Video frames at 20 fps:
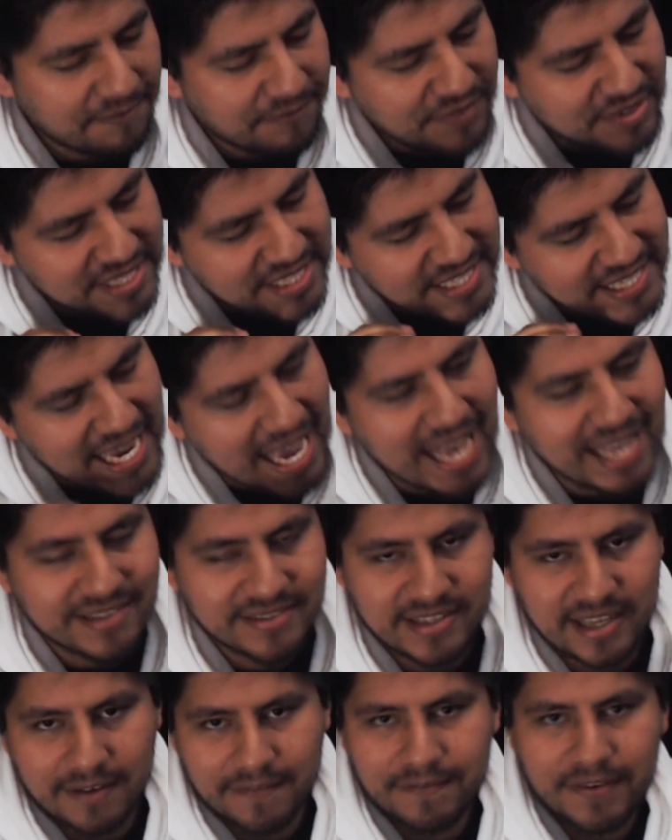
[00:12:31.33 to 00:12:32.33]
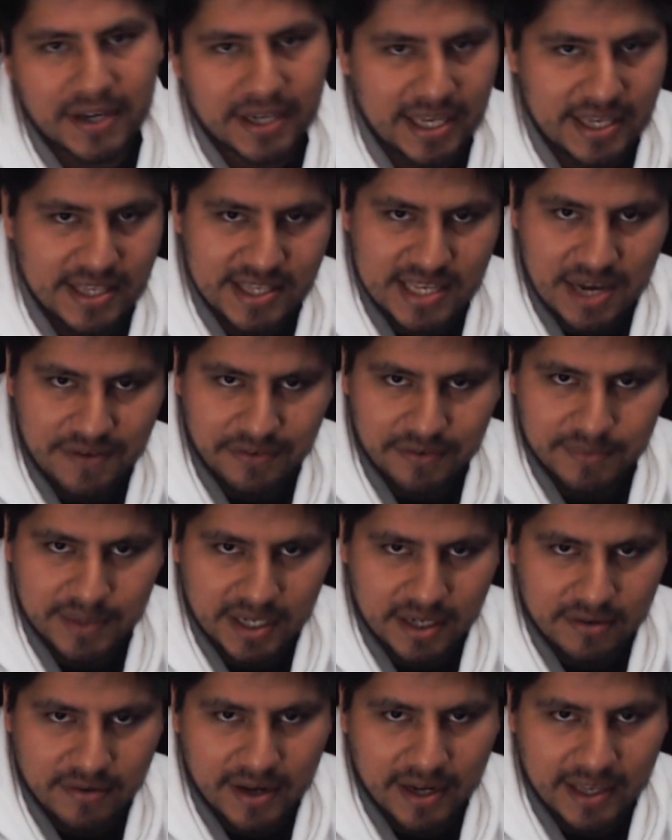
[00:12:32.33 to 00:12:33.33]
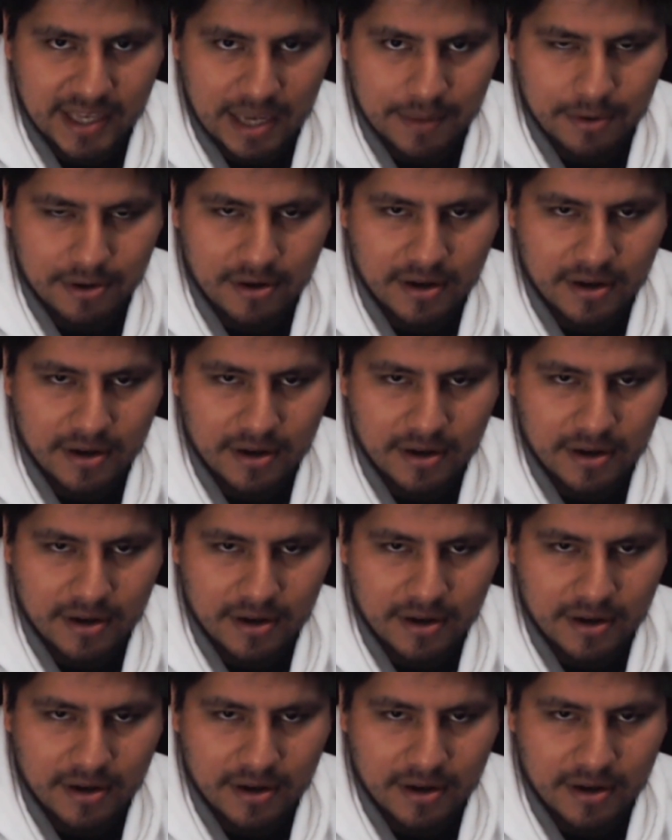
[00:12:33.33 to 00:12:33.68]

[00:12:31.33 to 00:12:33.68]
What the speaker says: a fantastic fucking Devil May Cry game,